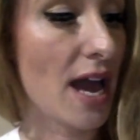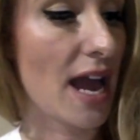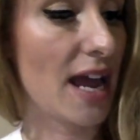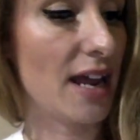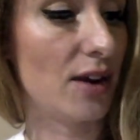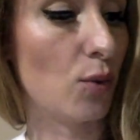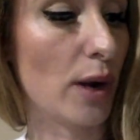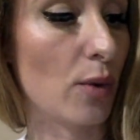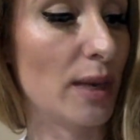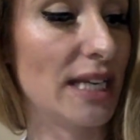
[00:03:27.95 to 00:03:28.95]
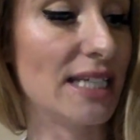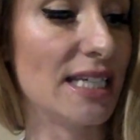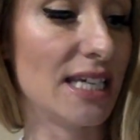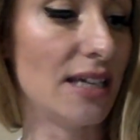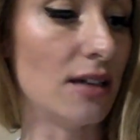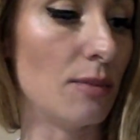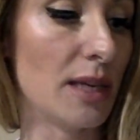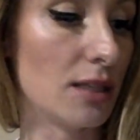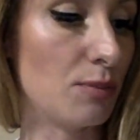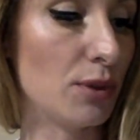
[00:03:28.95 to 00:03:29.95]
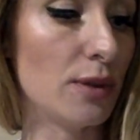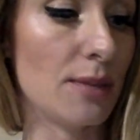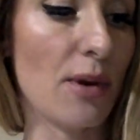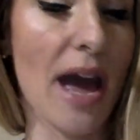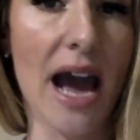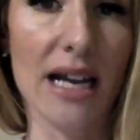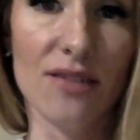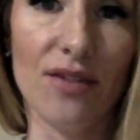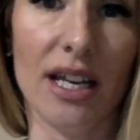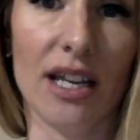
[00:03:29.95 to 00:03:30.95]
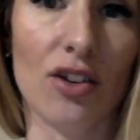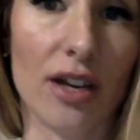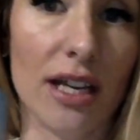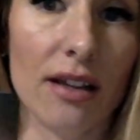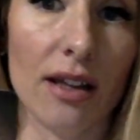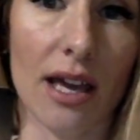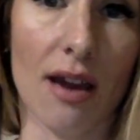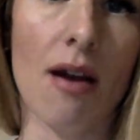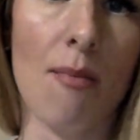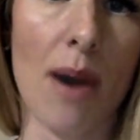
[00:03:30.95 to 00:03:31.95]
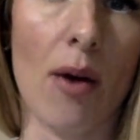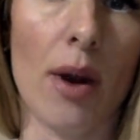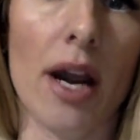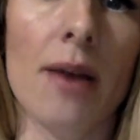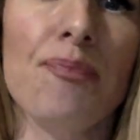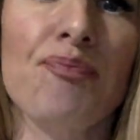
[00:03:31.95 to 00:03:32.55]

and where we need to heal, because blue is about activating your healing power.